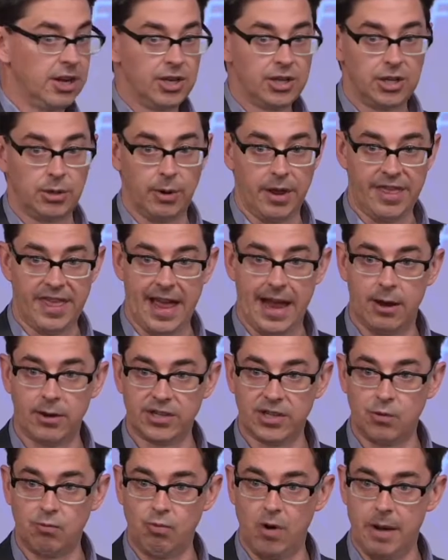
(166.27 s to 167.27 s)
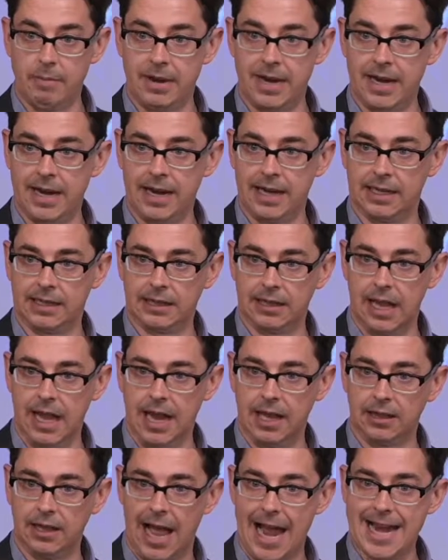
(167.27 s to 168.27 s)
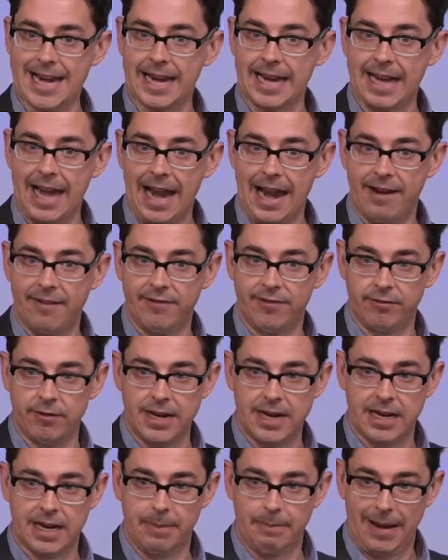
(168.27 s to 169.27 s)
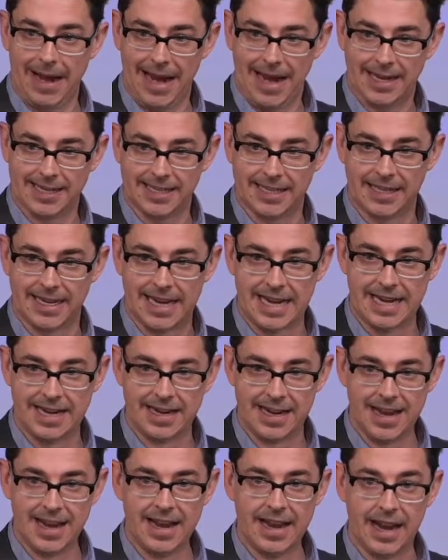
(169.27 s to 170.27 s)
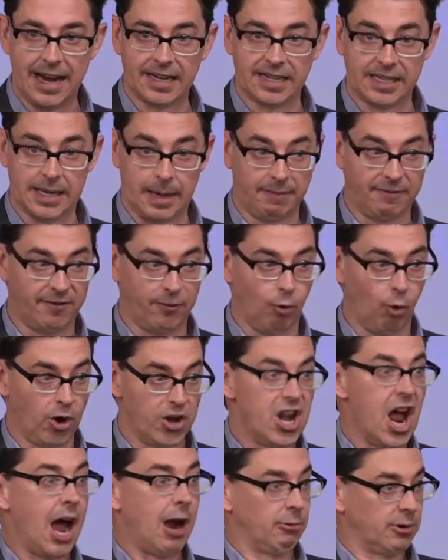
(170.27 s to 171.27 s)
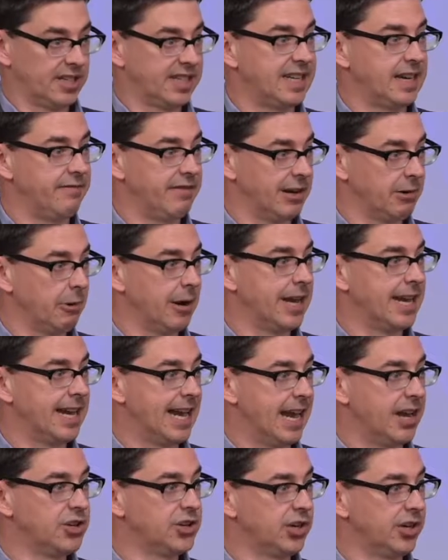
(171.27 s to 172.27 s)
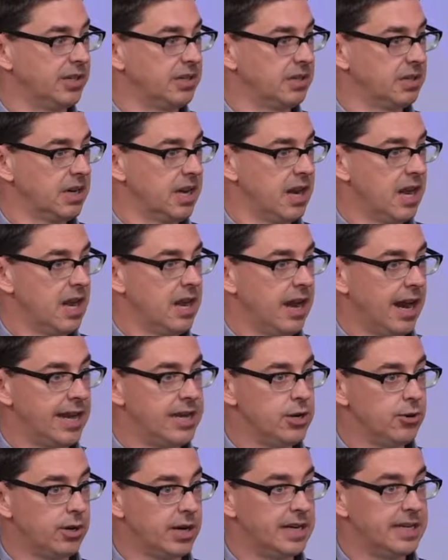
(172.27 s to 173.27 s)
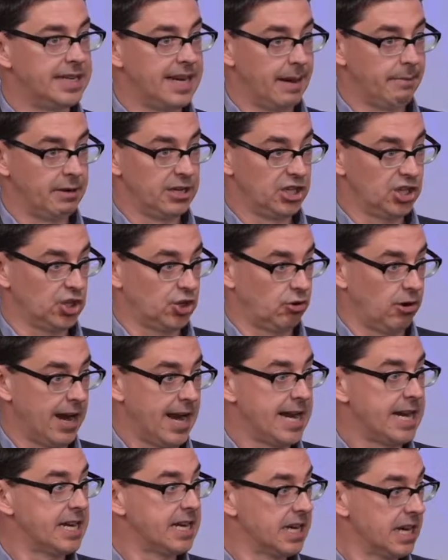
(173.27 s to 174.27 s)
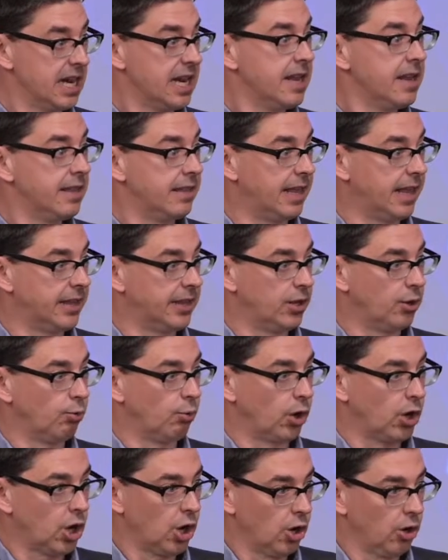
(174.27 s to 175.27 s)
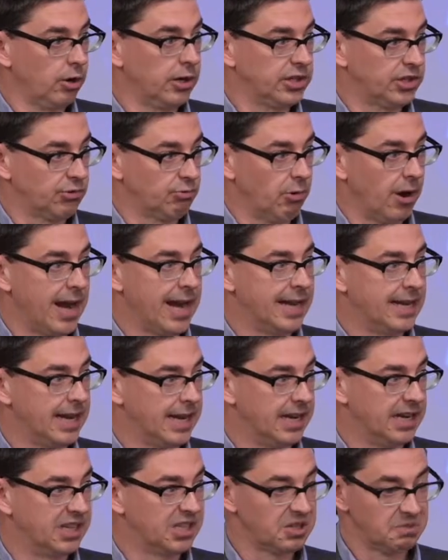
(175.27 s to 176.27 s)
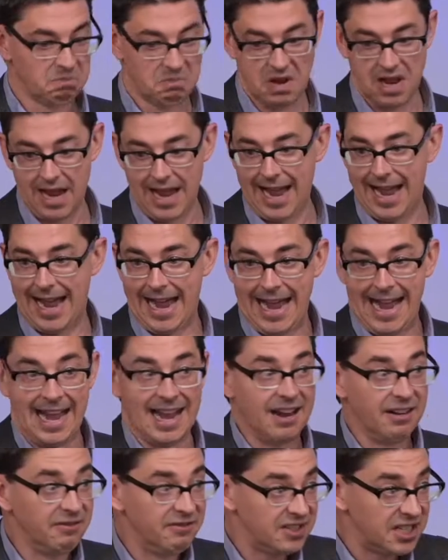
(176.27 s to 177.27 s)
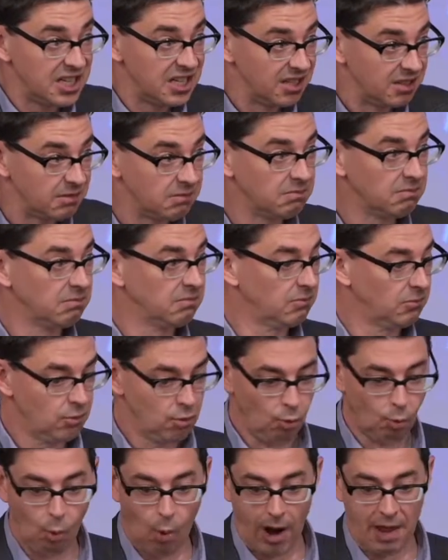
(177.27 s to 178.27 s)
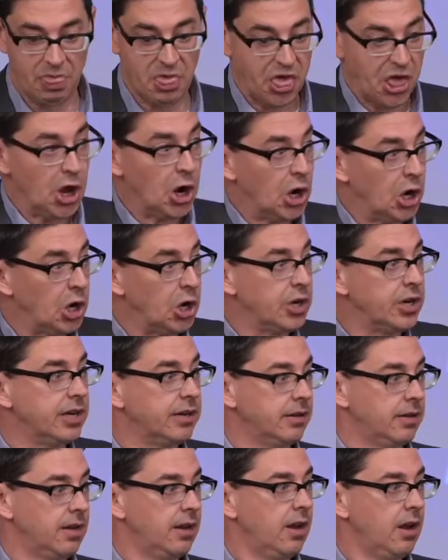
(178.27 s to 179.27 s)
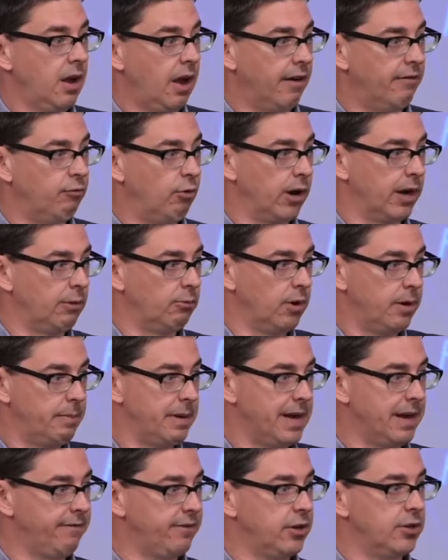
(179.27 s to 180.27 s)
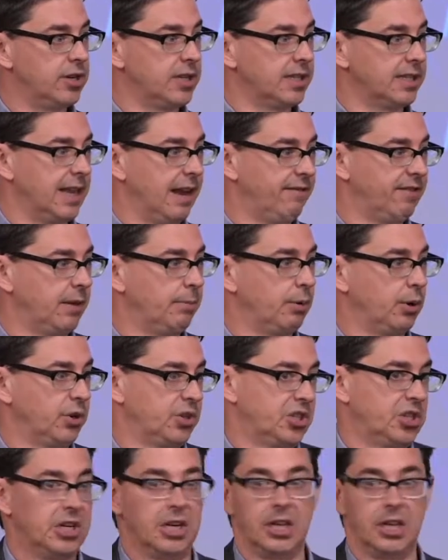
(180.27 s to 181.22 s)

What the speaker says: to 1,000 women alike in every capacity except for not receiving radiation. And you can demonstrate that the recurrence rate is halved, 1/3 of what it would be if you just left the person